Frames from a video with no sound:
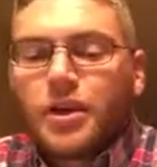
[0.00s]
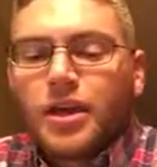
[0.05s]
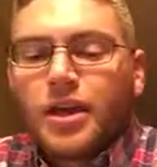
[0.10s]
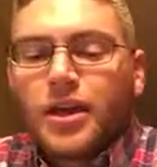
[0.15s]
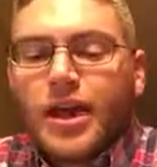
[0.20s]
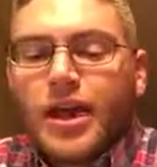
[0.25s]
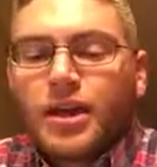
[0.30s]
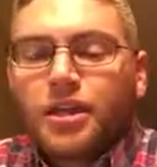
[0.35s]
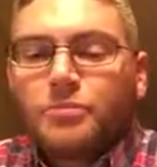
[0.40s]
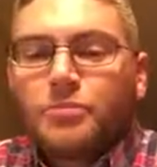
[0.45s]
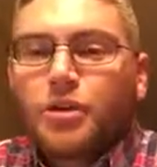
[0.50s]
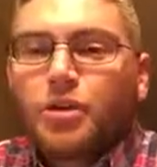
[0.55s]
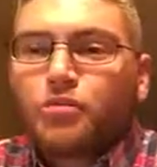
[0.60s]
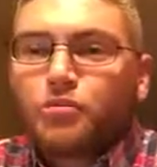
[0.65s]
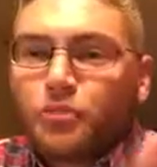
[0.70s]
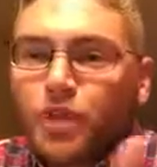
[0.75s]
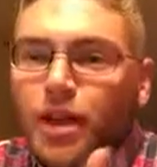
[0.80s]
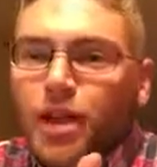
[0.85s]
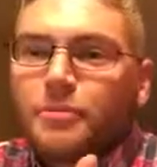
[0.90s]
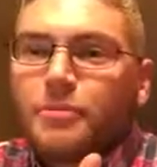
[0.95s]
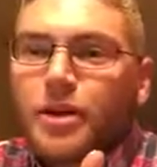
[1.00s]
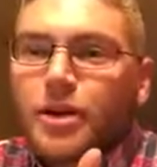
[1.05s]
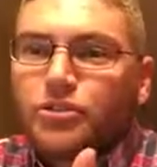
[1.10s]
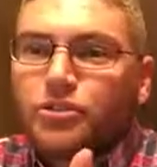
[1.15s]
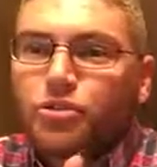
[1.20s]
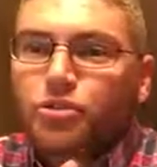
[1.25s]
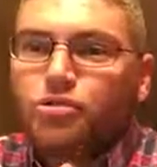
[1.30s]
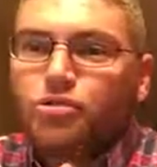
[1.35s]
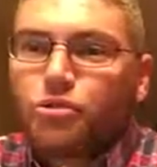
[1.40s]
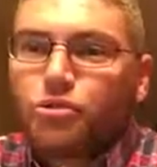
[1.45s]
it had to be a
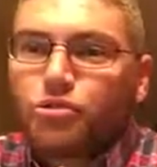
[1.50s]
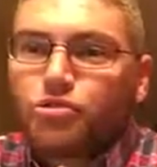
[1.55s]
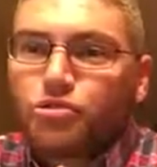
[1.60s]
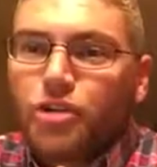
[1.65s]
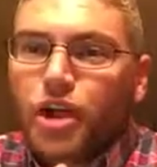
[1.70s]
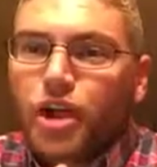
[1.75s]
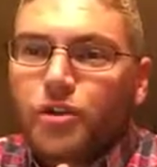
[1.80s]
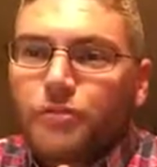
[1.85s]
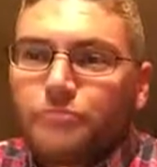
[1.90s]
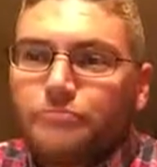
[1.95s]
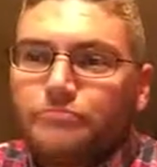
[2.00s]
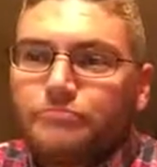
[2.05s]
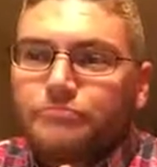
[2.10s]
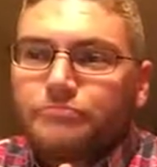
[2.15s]
randomized control trial.